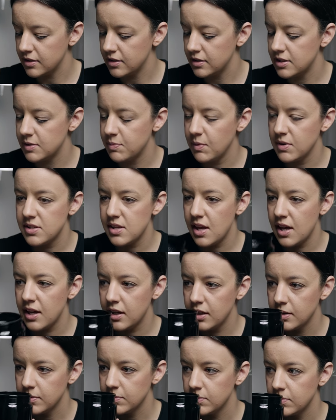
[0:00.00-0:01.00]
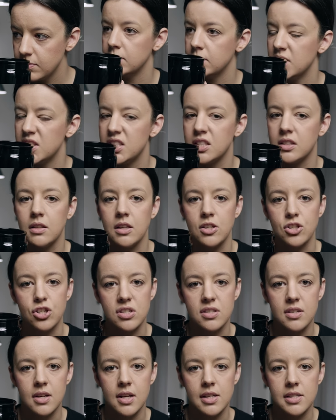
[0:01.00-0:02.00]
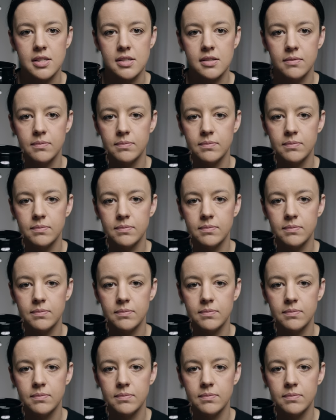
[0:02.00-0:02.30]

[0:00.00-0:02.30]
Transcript: It smells like deliciousness.